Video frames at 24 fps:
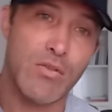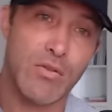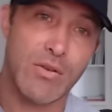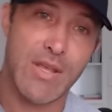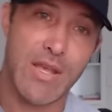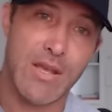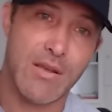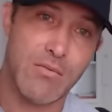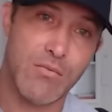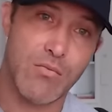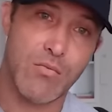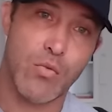you'll
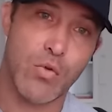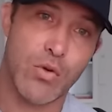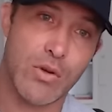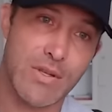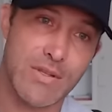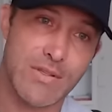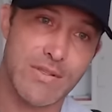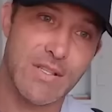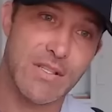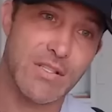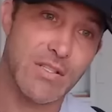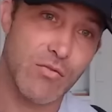get more
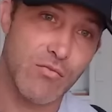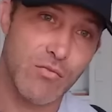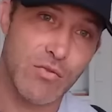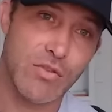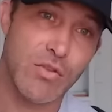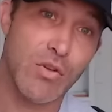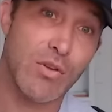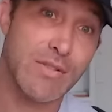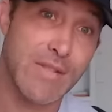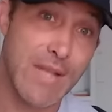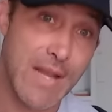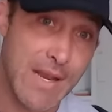consistent
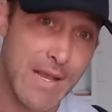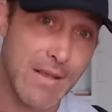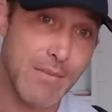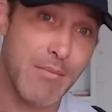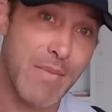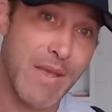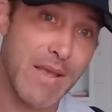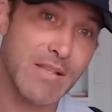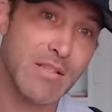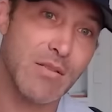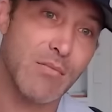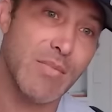results, and it
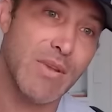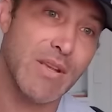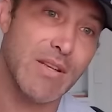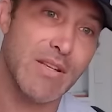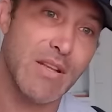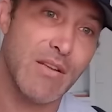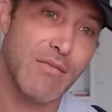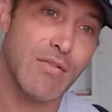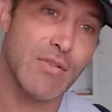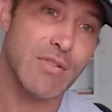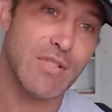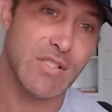makes a
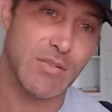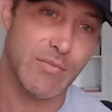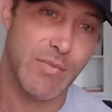big difference,